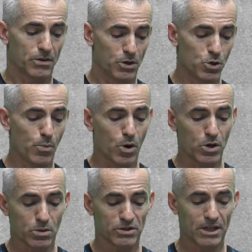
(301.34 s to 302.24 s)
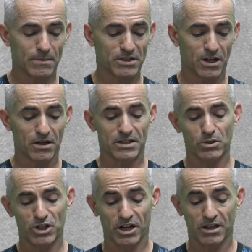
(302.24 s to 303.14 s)
the newborn neural stem cells that were
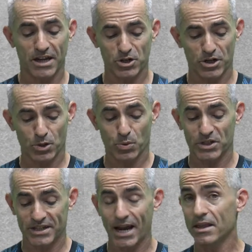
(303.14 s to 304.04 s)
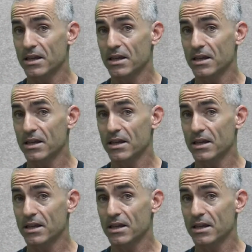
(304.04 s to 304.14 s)
genetically engineered to withstand